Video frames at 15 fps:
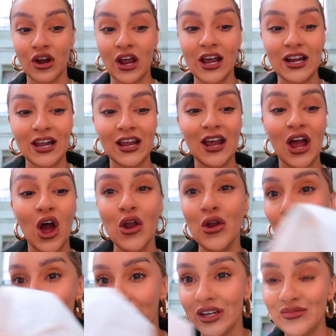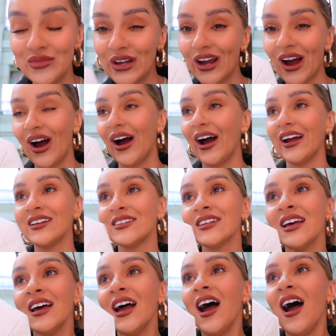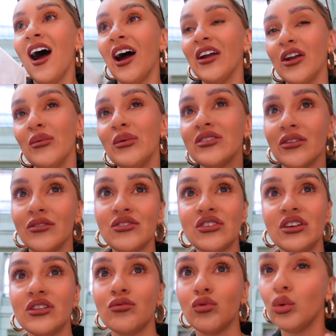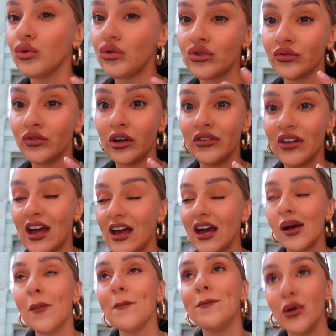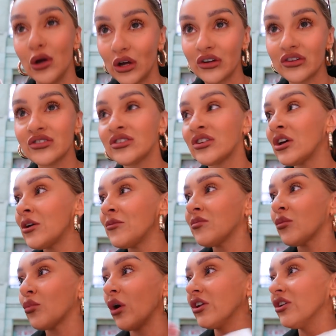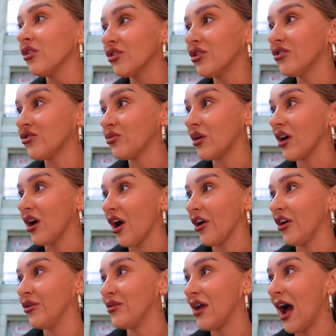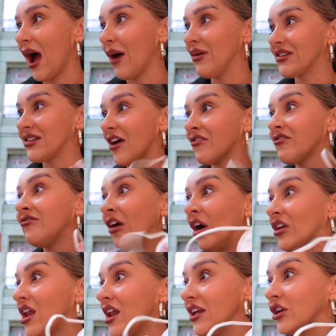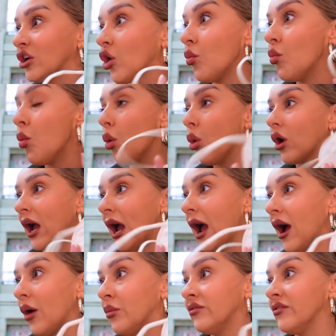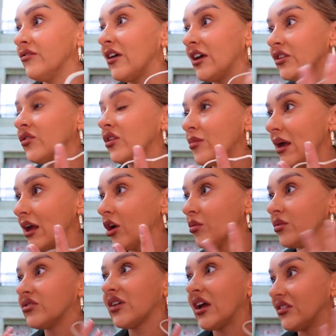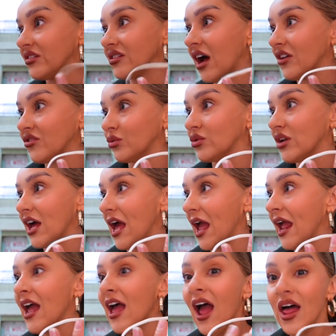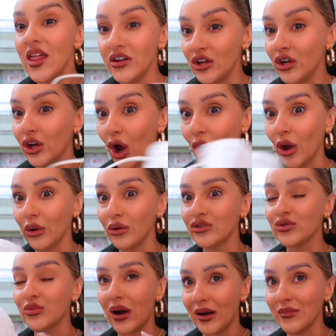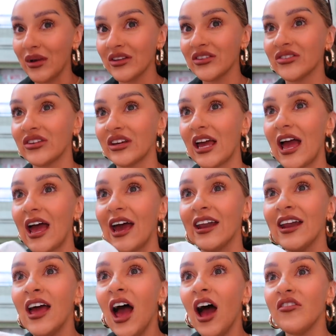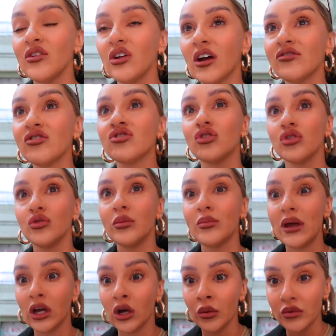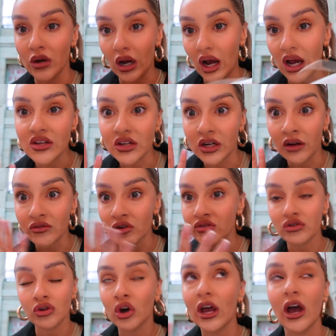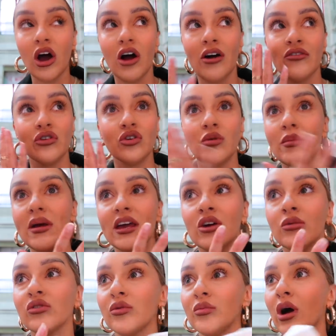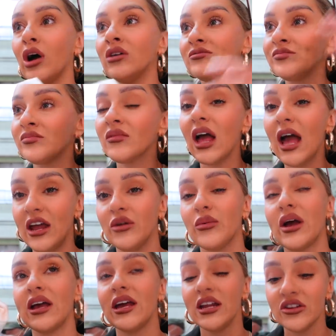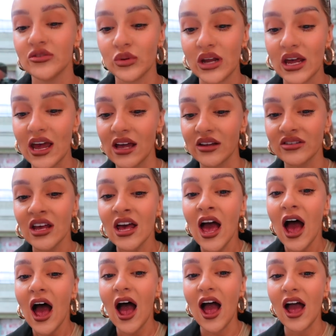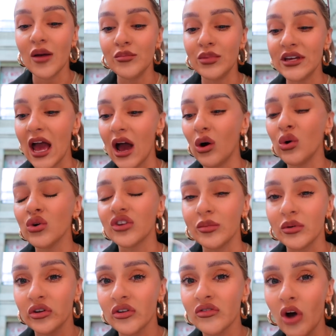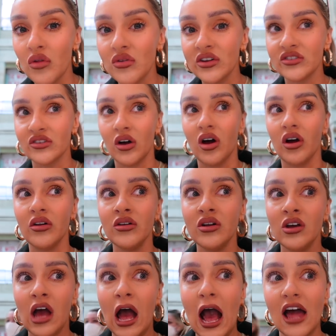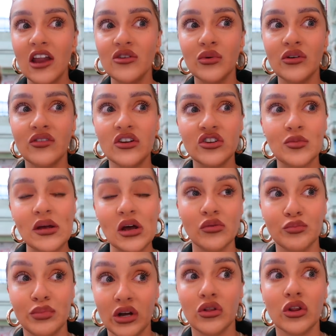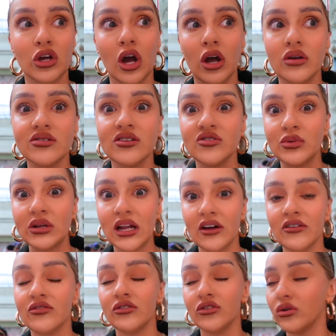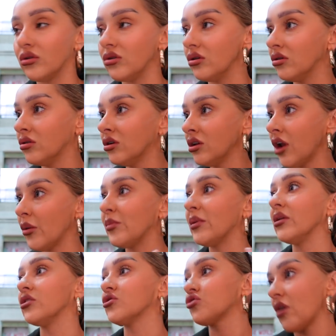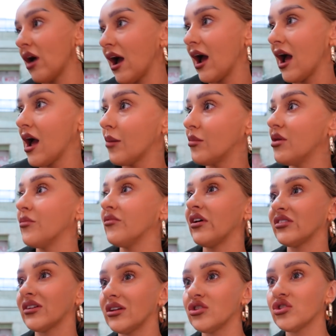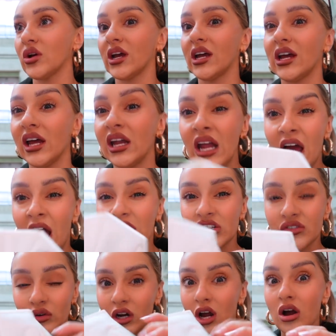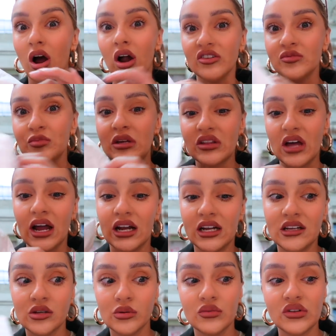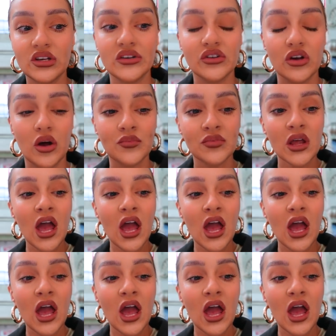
really annoying me, guys. I know it's obviously the rules and stuff over here, but when you're not used to it at home now, and it's like finally you can walk out with a face full of makeup that stays intact all day, and then you go to wearing masks again. I feel like I've just done all my makeup nice, and I've just took it off, and all my makeup's come off. Anyway, it is what it is. Um, but yeah, also because I've got this on, and we've literally been on, been on the go since we left the door. Like we've been on the tram, then we've had to get the train. I just feel like I can't speak that clearly with these on.